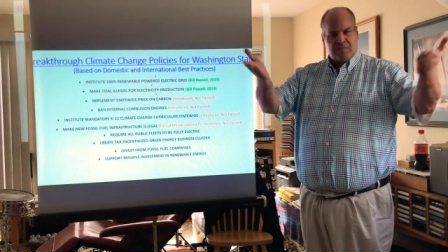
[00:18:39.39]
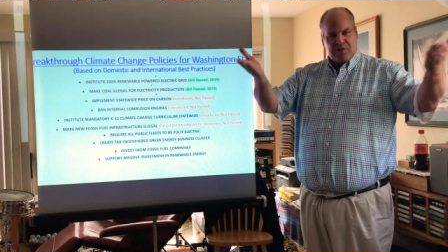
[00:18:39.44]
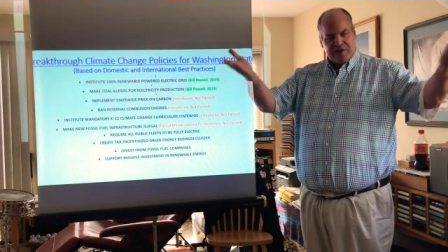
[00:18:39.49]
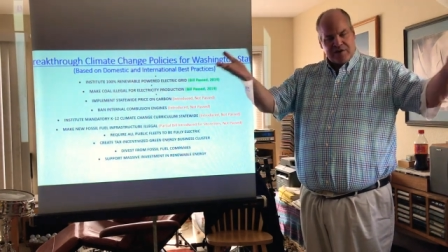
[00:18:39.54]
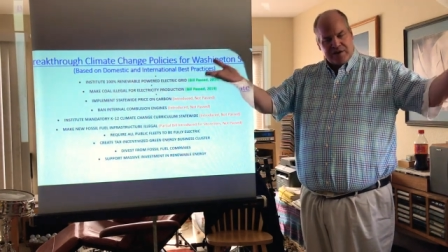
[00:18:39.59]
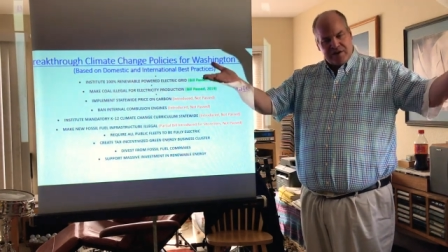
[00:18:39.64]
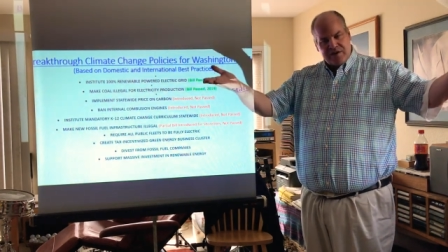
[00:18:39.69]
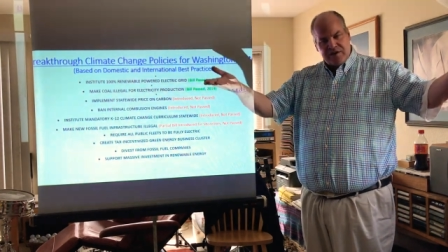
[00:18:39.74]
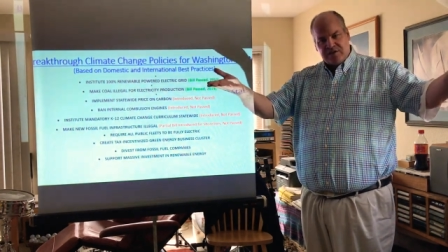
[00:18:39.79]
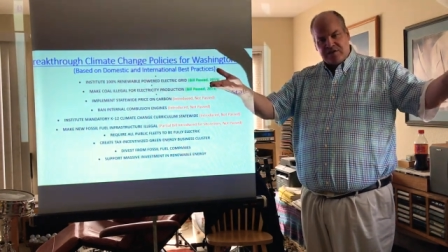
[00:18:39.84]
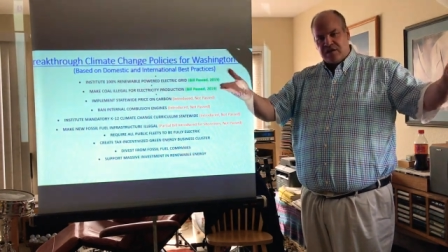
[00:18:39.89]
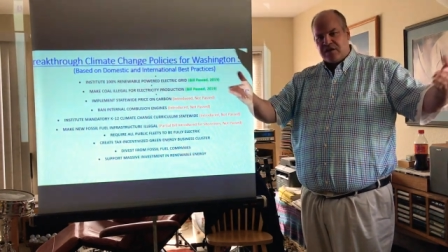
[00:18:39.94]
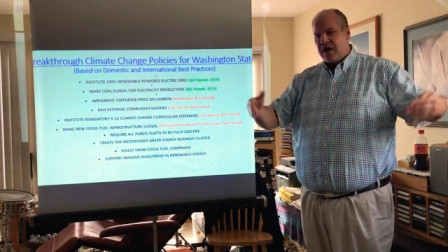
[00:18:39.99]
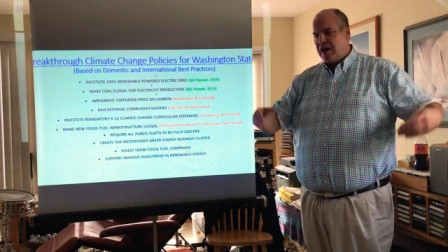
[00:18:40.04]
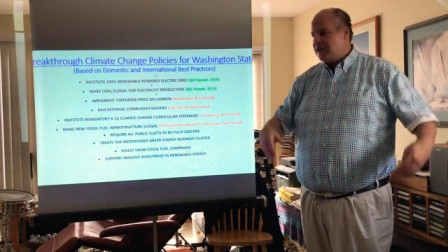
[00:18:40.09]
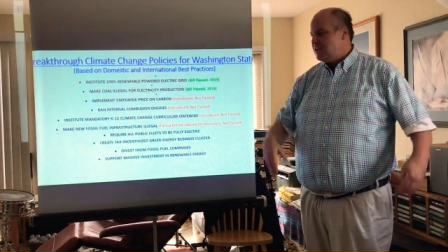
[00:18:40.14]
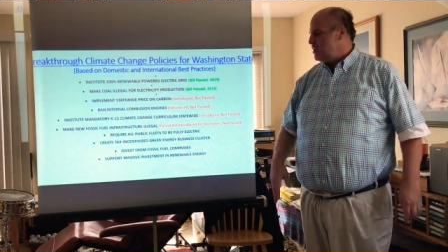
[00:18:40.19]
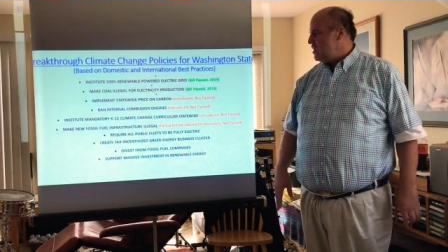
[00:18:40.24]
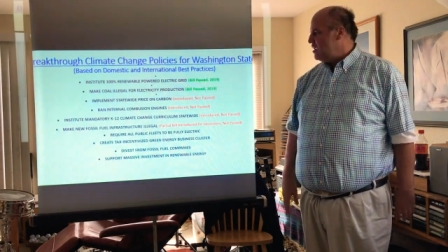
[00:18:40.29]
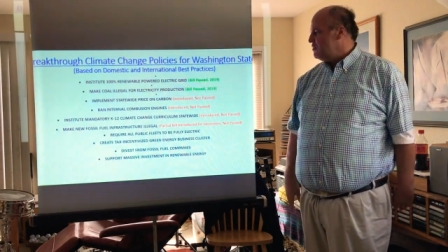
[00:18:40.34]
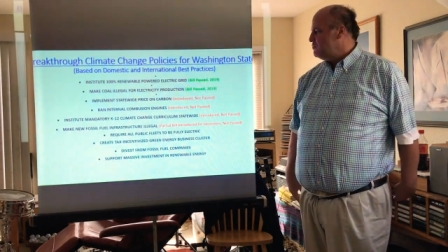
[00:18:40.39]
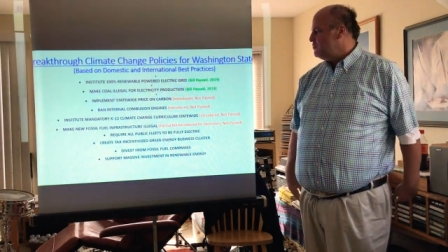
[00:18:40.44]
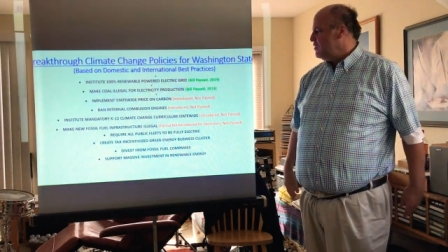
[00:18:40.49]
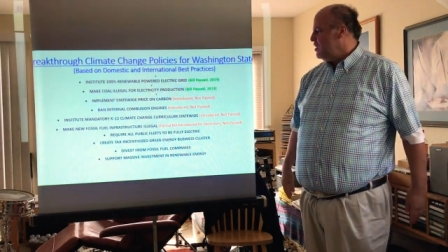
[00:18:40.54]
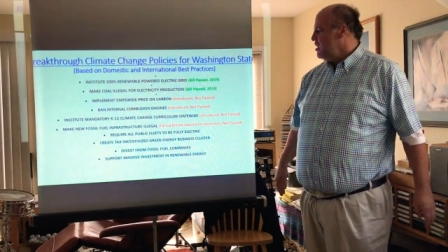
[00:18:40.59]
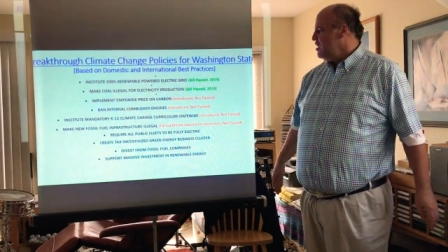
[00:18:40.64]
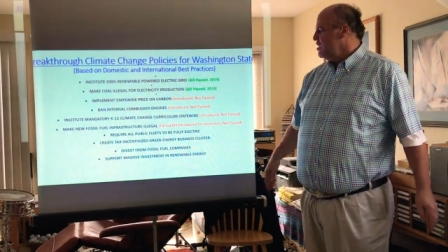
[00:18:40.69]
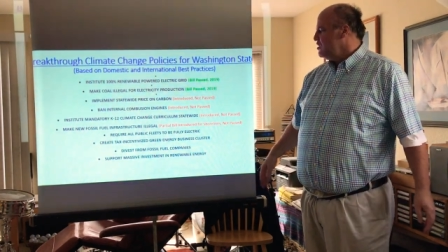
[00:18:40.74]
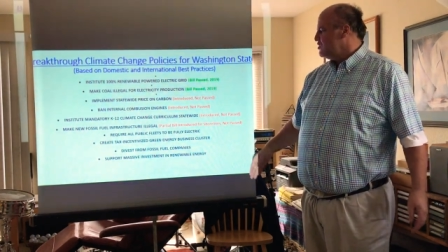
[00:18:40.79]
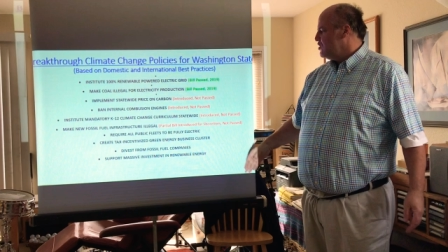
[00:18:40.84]
But it is a 98-2
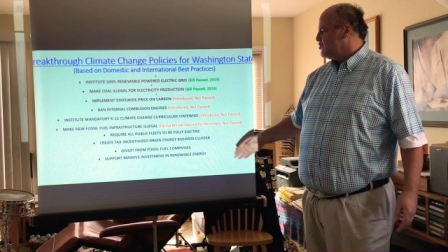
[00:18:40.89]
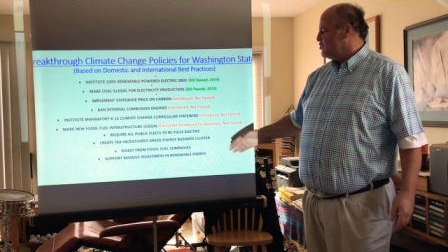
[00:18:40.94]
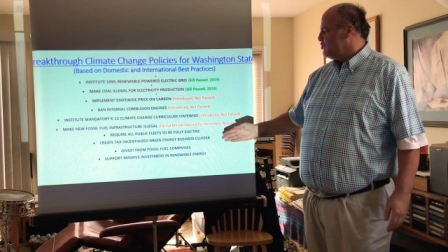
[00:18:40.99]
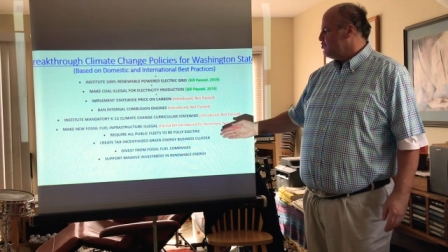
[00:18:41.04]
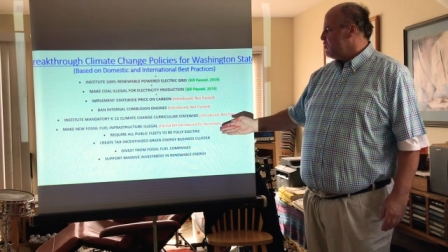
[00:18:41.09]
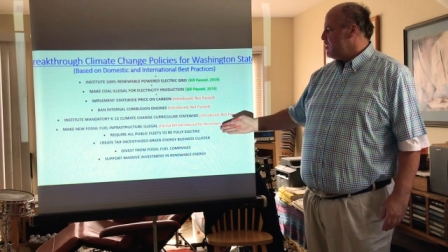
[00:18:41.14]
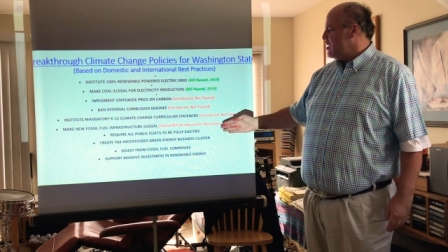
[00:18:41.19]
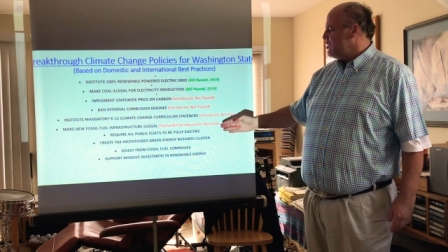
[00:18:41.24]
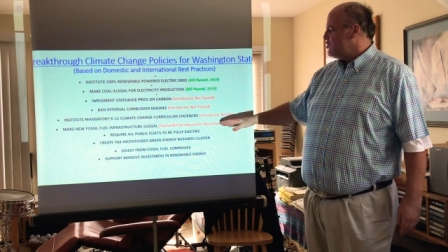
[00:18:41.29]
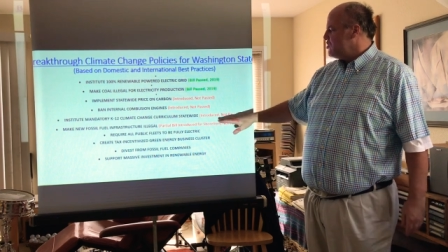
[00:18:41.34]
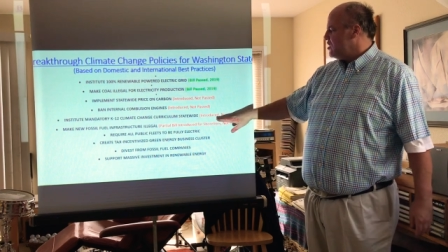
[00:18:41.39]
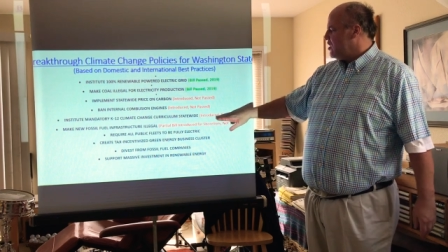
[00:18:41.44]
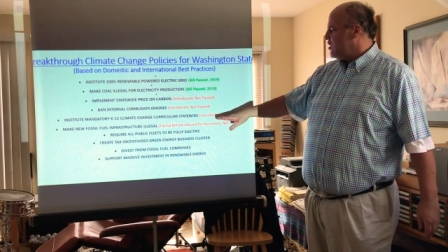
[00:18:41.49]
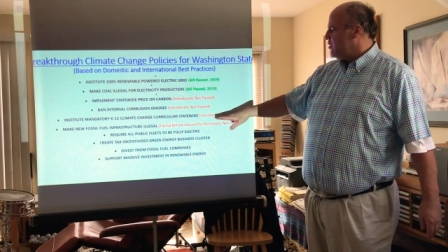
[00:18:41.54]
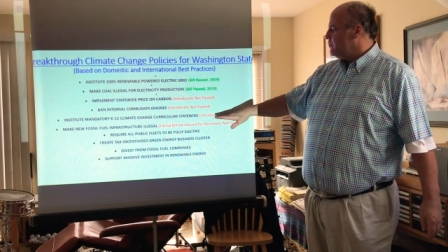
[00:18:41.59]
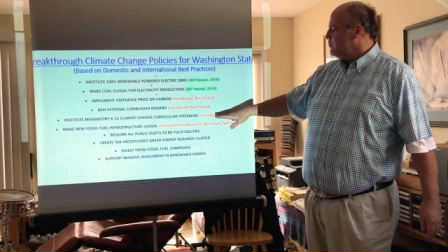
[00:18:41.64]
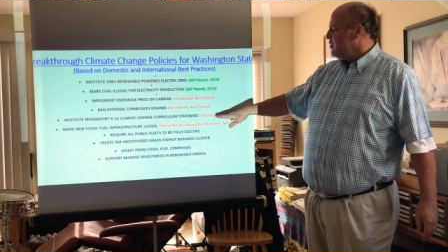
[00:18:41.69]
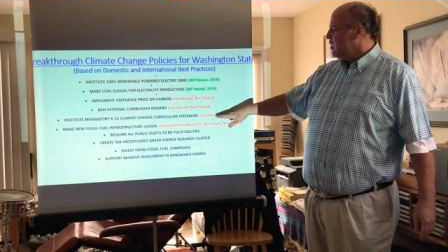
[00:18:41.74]
ratio.